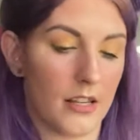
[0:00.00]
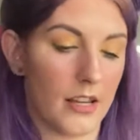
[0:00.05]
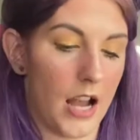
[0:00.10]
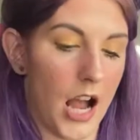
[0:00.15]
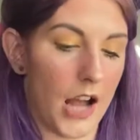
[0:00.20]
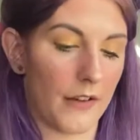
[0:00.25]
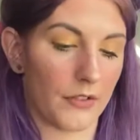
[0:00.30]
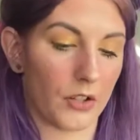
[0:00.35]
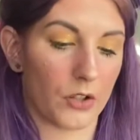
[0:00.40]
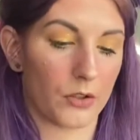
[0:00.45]

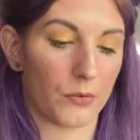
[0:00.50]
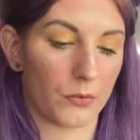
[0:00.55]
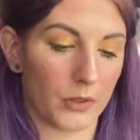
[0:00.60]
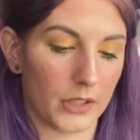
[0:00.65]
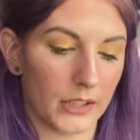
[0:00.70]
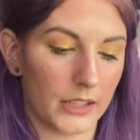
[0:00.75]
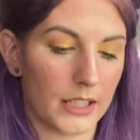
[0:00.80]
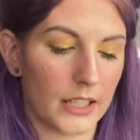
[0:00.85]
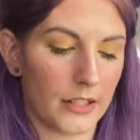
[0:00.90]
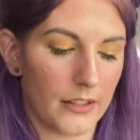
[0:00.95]
I've heard
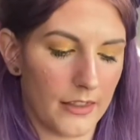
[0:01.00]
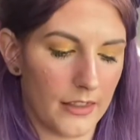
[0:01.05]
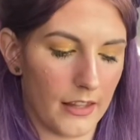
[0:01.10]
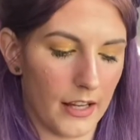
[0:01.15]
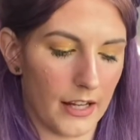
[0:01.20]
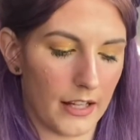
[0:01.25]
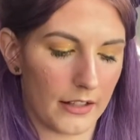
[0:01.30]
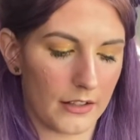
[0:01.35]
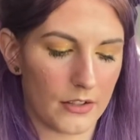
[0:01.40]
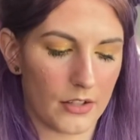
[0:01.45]
really good
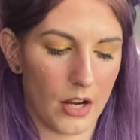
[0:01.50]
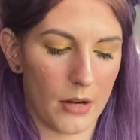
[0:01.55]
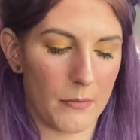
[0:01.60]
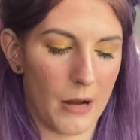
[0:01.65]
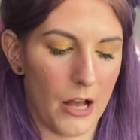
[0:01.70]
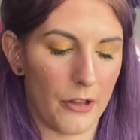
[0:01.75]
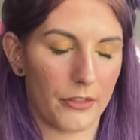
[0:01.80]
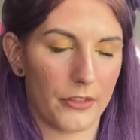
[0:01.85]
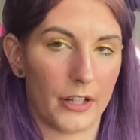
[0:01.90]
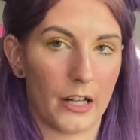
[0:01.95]
things
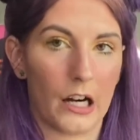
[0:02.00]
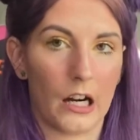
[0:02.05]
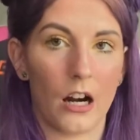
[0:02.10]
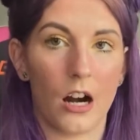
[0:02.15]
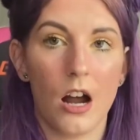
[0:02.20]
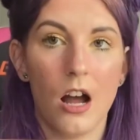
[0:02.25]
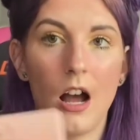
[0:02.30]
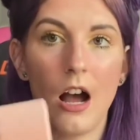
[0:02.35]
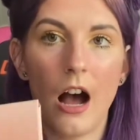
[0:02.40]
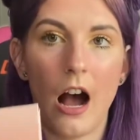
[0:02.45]
about
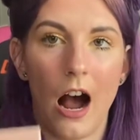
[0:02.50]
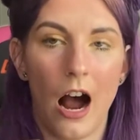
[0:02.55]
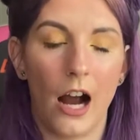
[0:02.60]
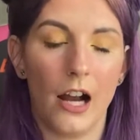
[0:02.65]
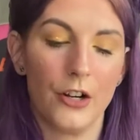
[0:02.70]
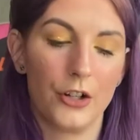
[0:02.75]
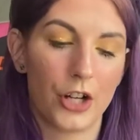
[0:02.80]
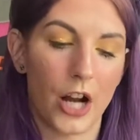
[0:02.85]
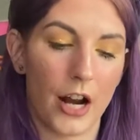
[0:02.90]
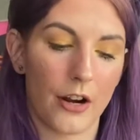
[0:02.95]
their
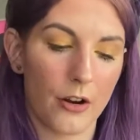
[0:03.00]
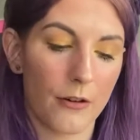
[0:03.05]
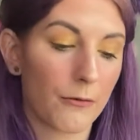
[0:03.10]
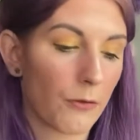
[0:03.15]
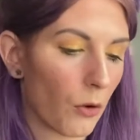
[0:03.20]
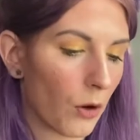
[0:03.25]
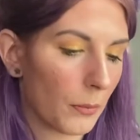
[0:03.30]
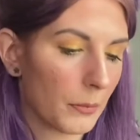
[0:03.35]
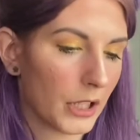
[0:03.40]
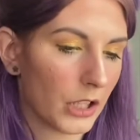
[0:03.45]
eyeshadow
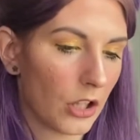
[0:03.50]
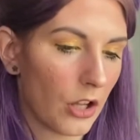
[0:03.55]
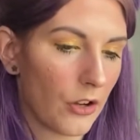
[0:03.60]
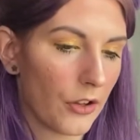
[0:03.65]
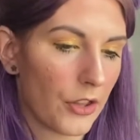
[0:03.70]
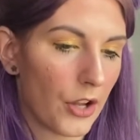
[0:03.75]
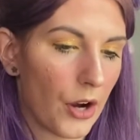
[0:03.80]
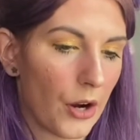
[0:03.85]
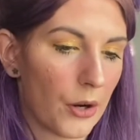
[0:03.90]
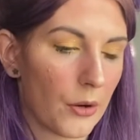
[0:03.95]

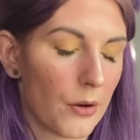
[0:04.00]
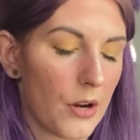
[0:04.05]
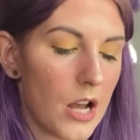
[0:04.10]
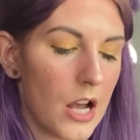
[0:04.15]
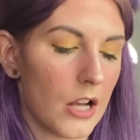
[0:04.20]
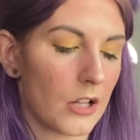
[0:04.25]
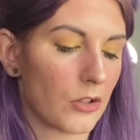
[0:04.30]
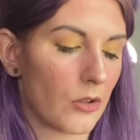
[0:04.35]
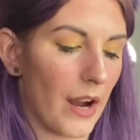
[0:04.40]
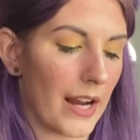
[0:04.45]
formula though,
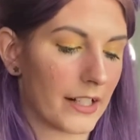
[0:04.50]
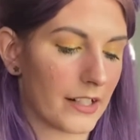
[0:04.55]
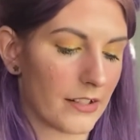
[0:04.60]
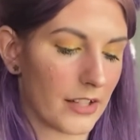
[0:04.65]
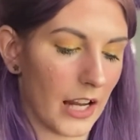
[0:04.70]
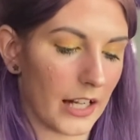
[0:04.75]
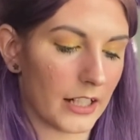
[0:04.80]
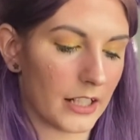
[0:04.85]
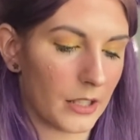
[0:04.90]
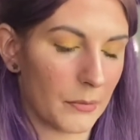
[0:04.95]
so I decided to